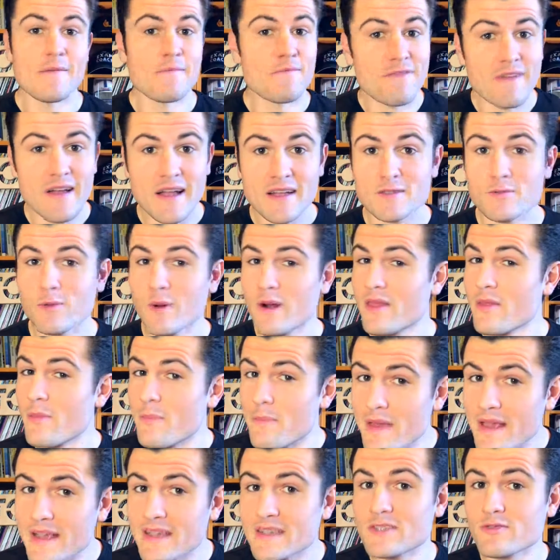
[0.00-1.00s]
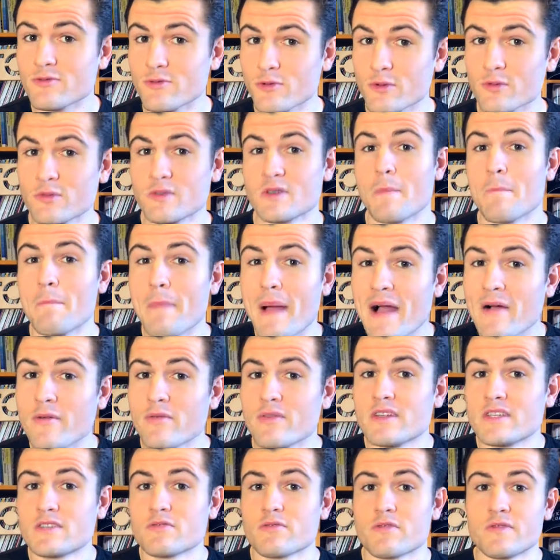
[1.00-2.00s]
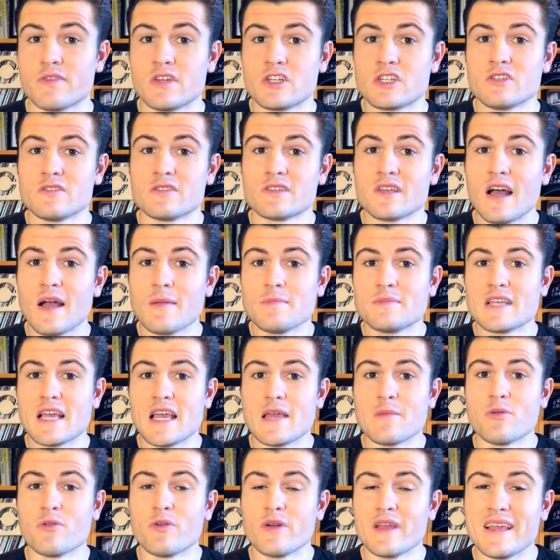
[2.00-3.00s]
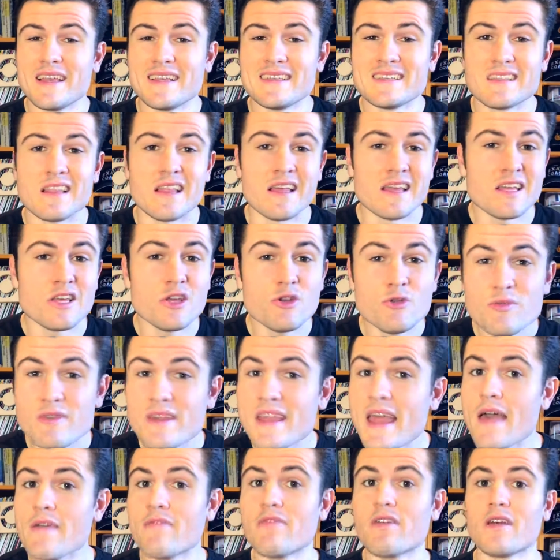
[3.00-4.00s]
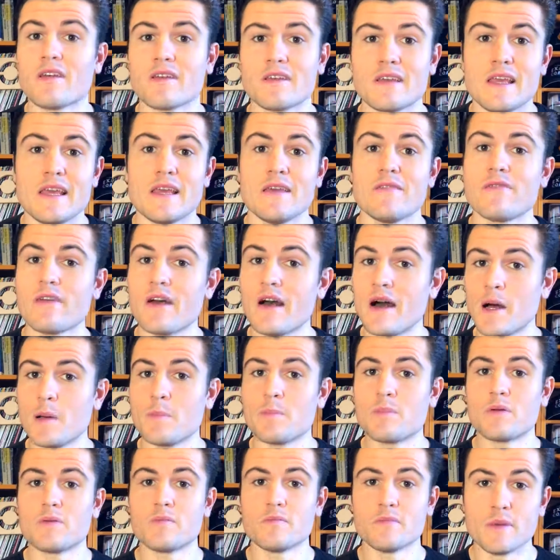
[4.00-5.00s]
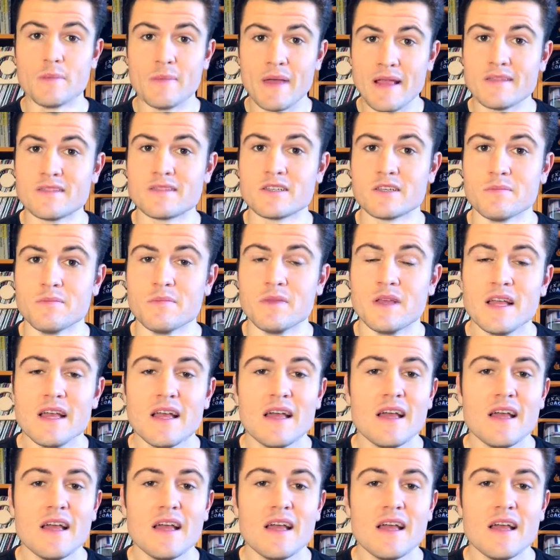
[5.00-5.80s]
In fact, one of the biggest rules about this revision timetable is that you never give up momentum.